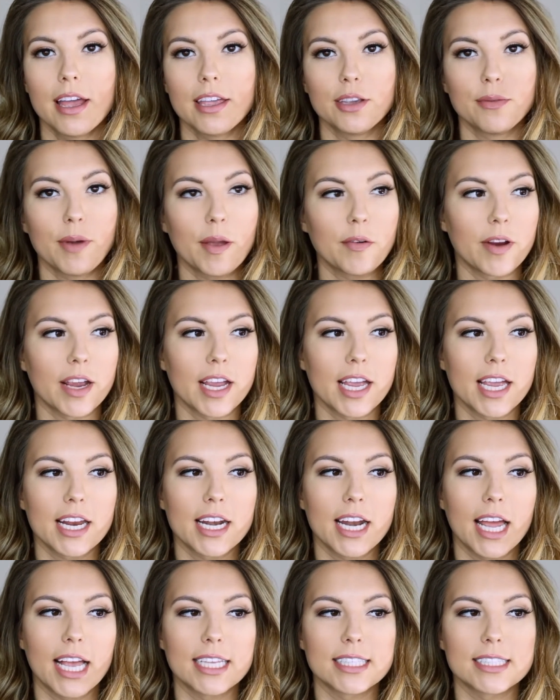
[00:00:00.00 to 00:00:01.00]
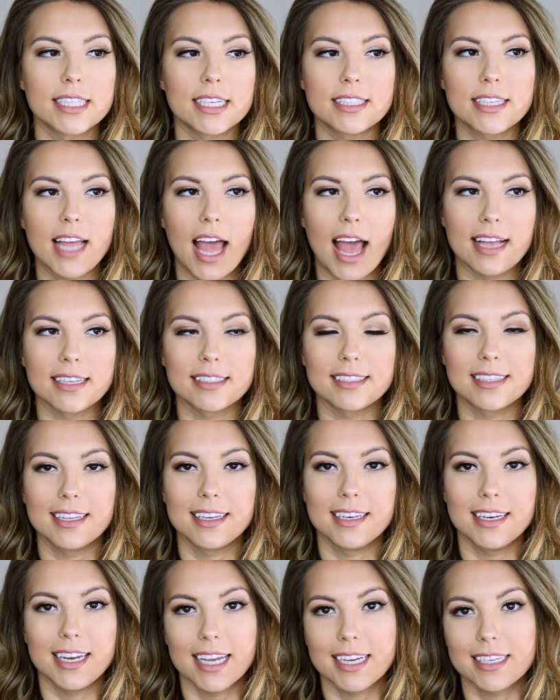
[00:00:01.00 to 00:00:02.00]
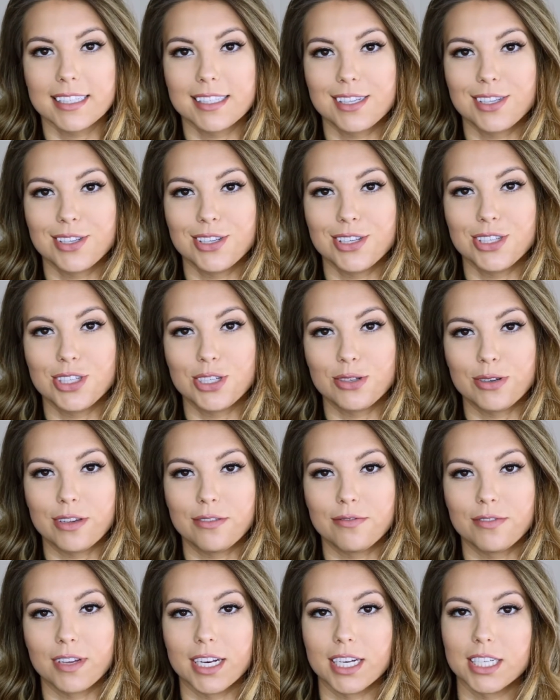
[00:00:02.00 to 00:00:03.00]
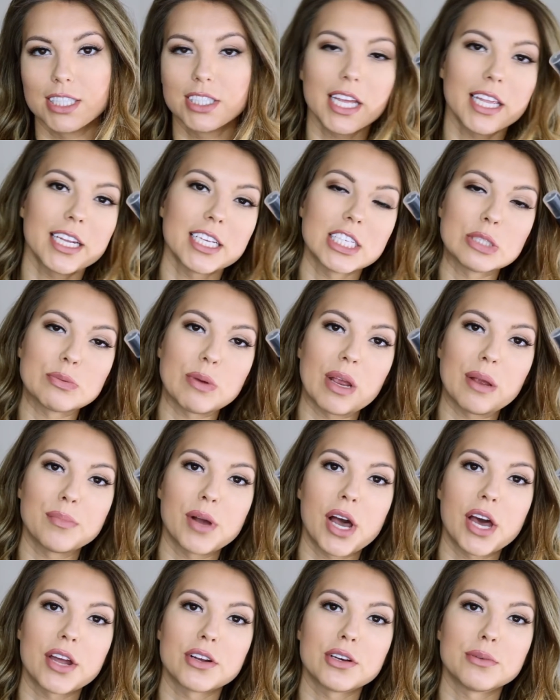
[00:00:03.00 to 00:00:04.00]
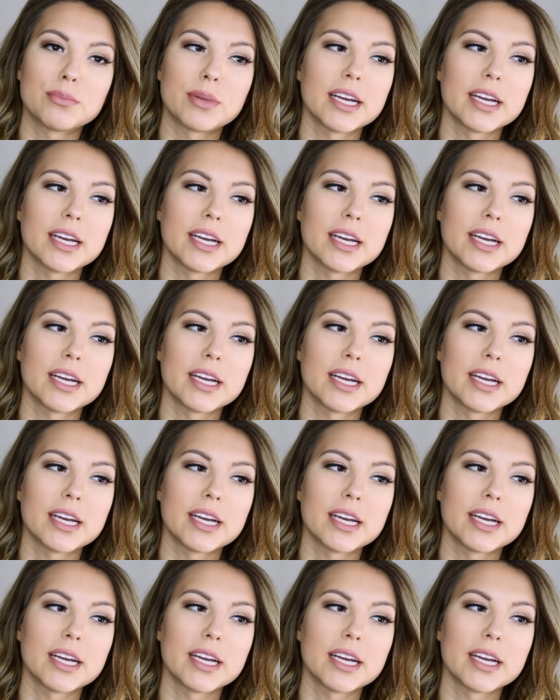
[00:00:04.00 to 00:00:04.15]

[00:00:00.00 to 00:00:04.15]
you might recognize this as the NYX Dewy Finish Setting Spray bottle,